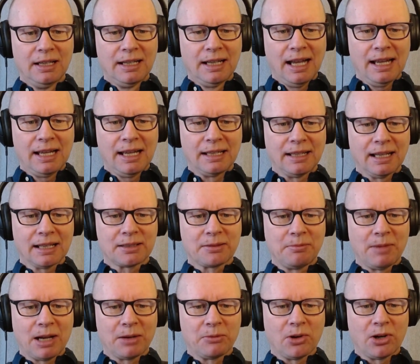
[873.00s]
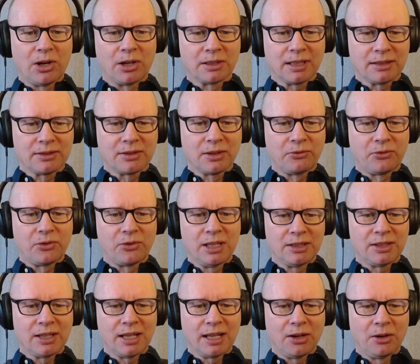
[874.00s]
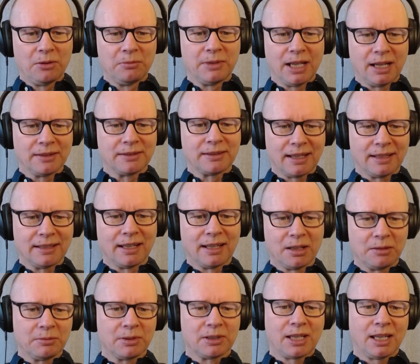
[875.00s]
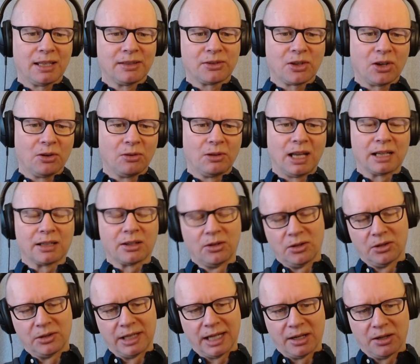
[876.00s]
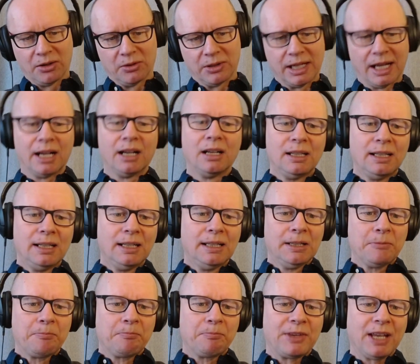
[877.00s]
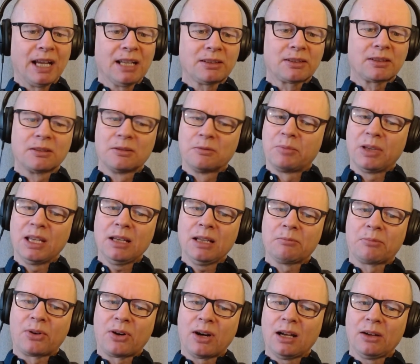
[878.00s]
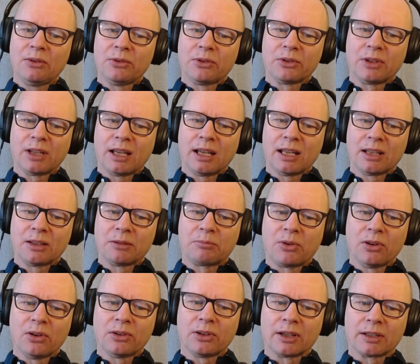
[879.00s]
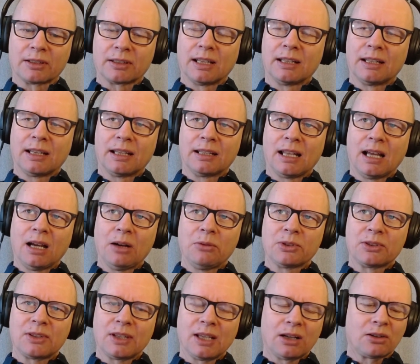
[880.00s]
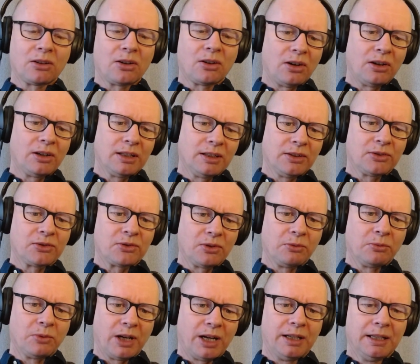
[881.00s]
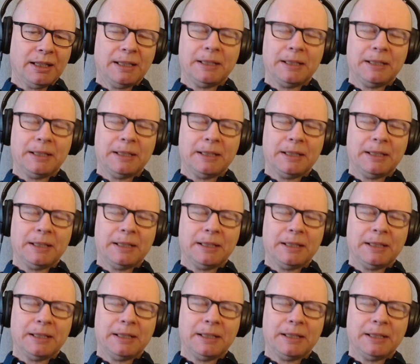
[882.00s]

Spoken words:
hey, that's my work. That's a 3G Omni antenna. And the kids go like, oh yeah, oh yeah. That being proud of the end product. And now we see a car industry where